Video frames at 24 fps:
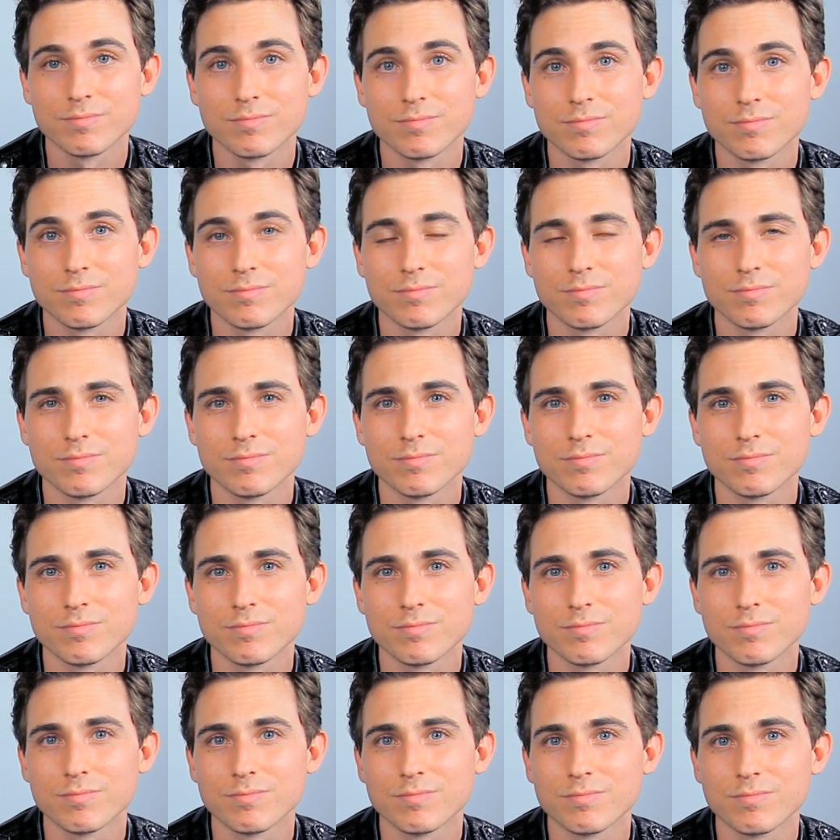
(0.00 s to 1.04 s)

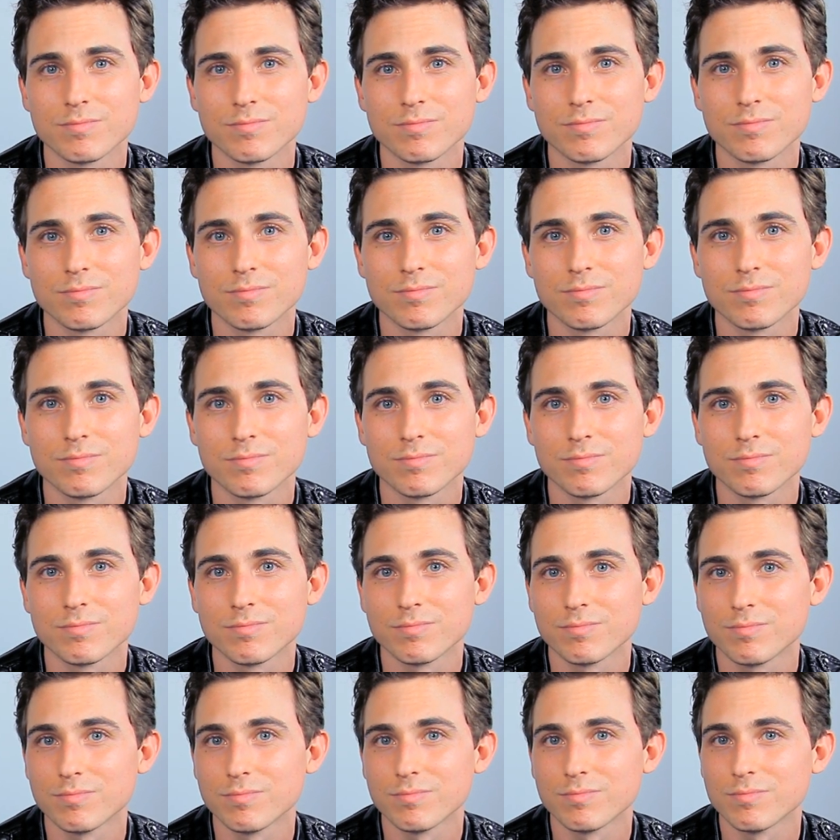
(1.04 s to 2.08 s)

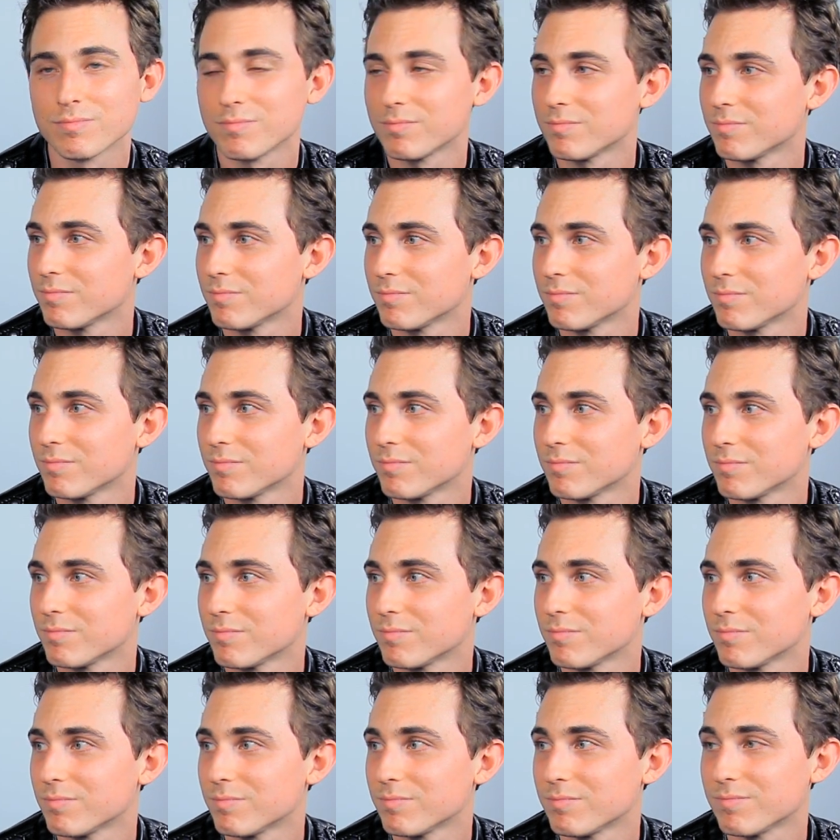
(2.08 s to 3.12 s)

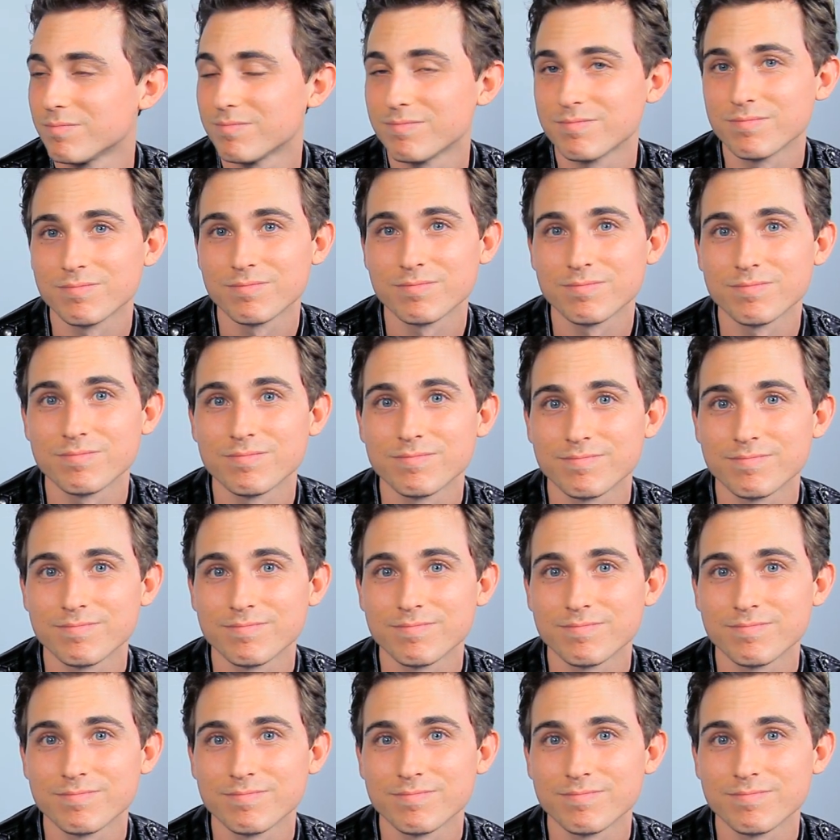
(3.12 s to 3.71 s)
No words are spoken by the person on screen.